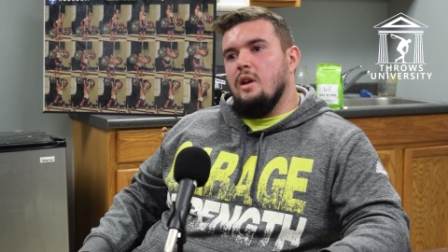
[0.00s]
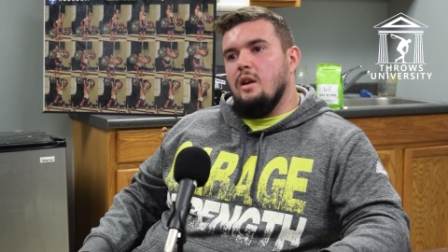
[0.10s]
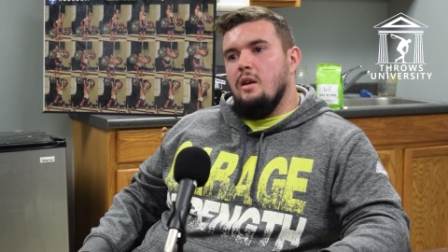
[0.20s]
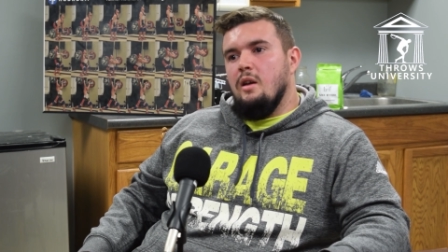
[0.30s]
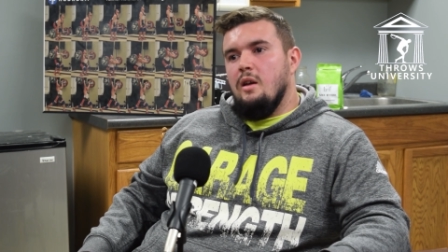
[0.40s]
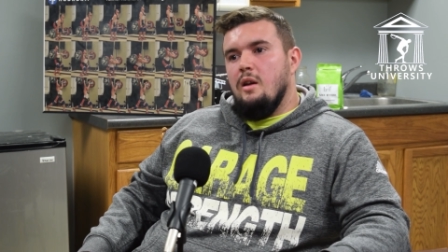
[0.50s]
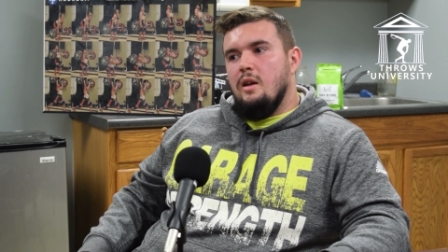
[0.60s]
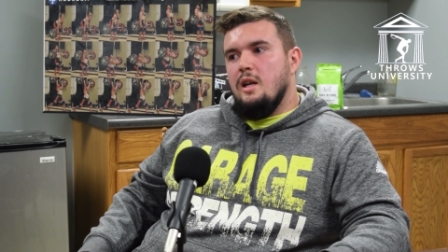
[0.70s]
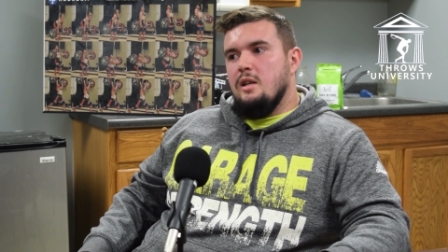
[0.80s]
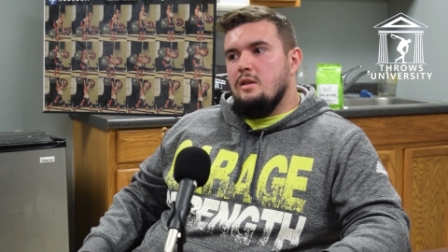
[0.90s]
Like
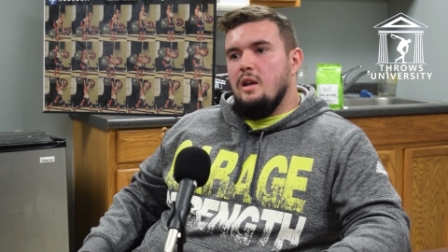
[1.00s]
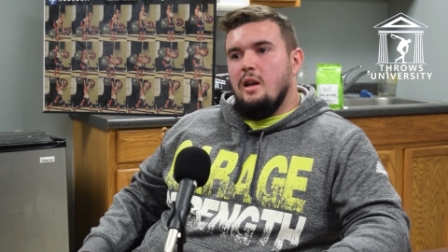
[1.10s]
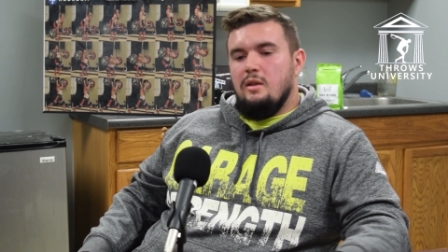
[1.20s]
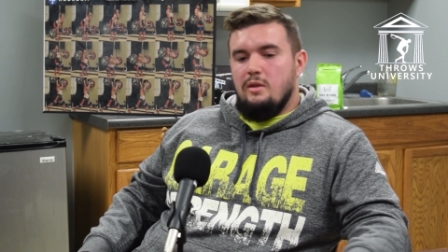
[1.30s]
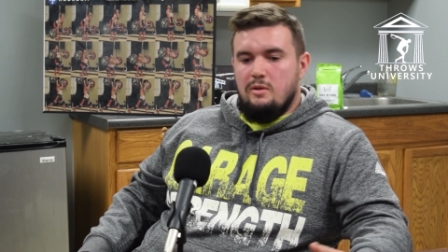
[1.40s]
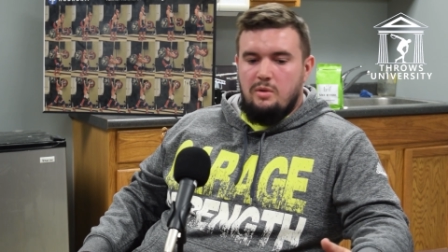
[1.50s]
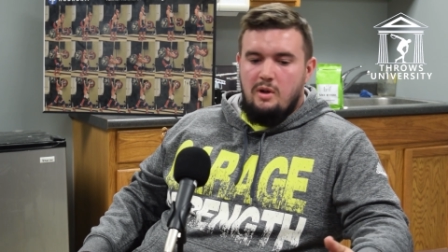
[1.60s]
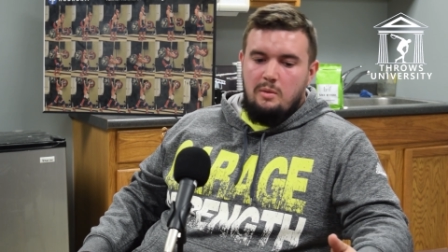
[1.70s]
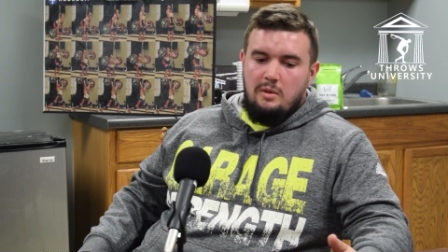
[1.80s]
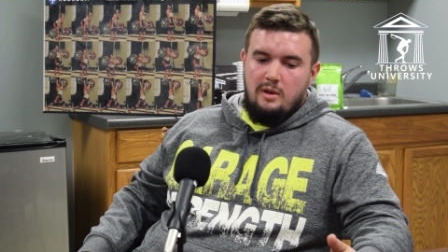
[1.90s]
each day, there's
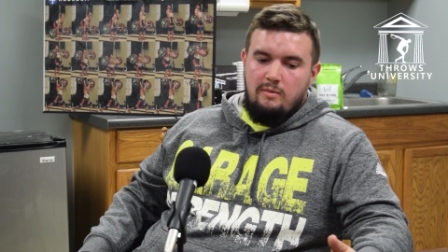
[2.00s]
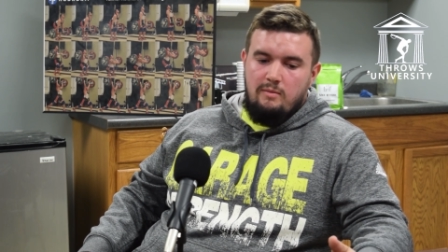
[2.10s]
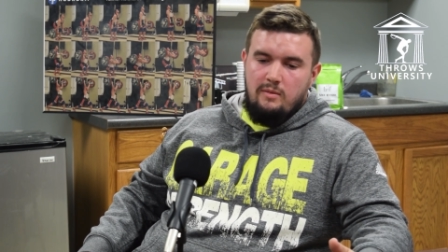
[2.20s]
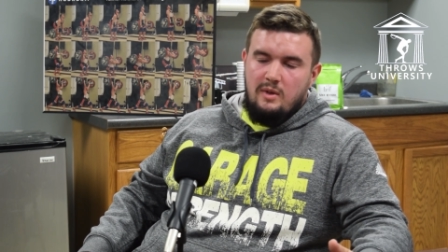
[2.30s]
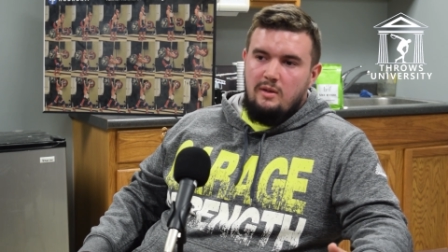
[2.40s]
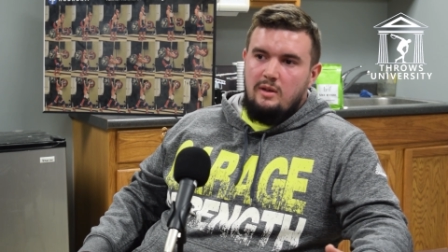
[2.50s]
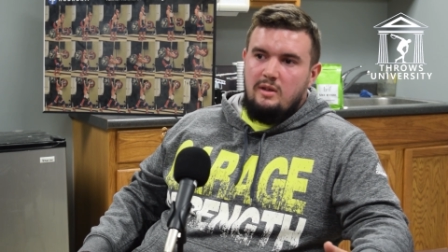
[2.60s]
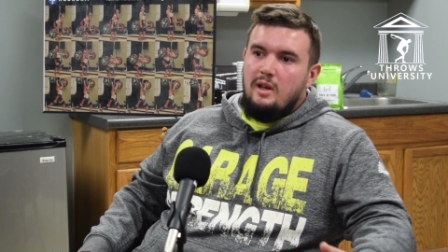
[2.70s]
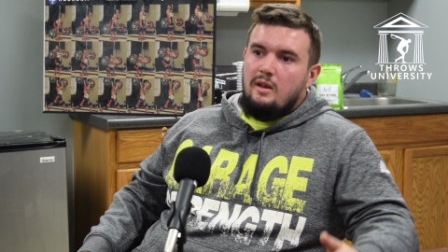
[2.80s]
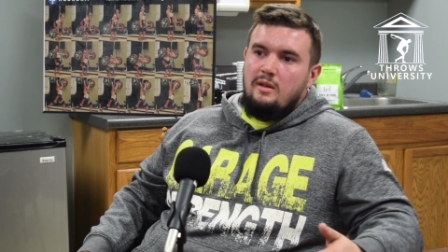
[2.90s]
probably
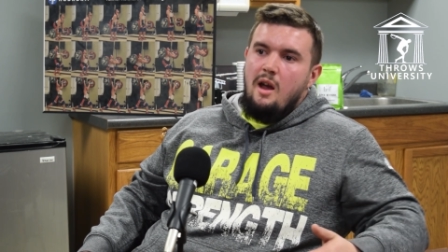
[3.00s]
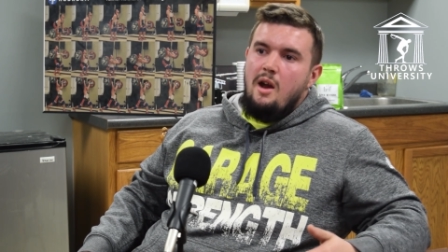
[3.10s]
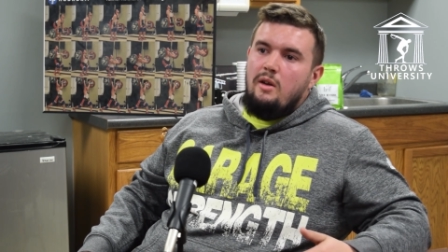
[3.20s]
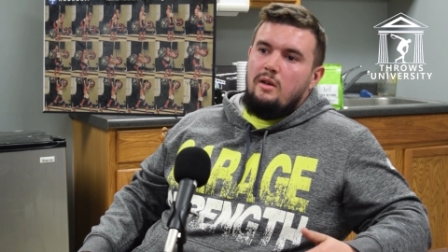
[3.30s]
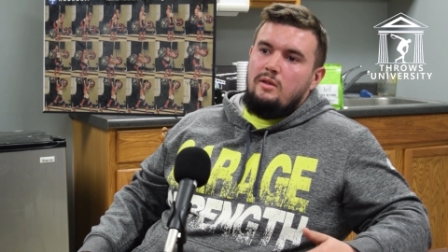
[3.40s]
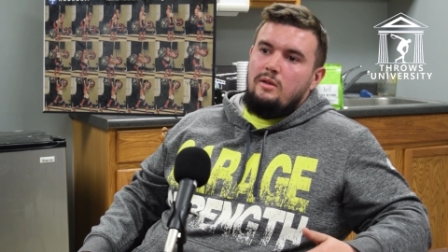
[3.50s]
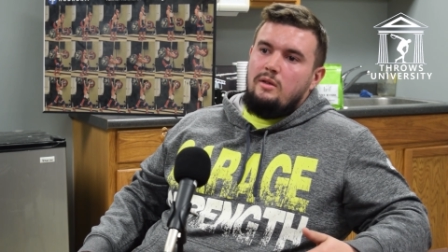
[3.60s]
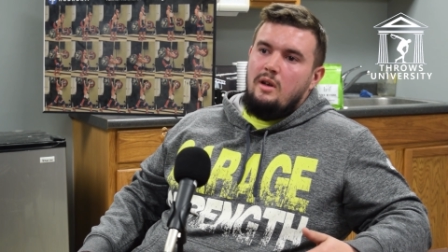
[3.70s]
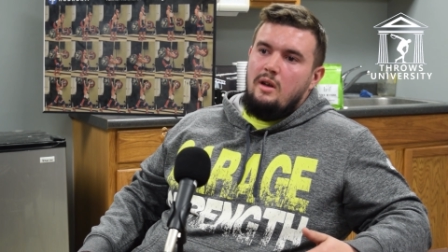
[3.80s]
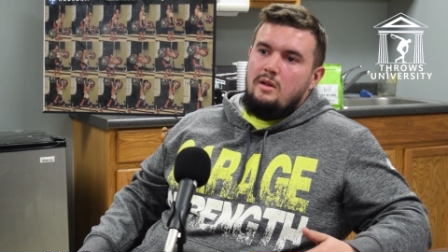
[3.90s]
six areas you'll
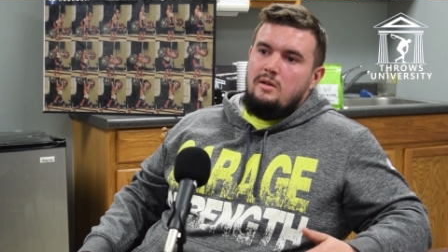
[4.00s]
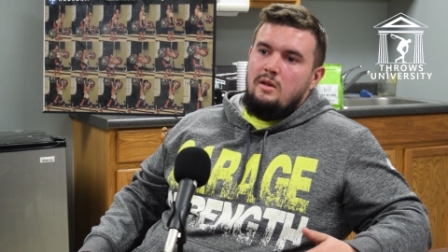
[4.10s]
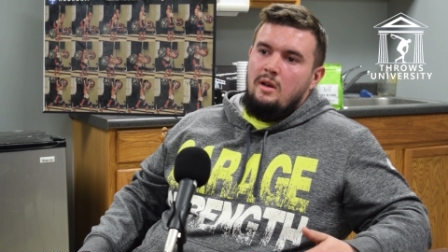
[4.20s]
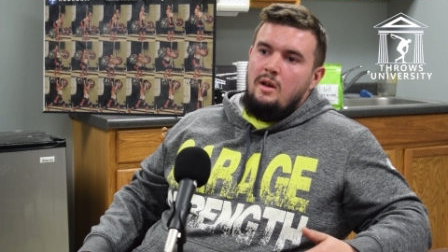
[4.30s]
touch,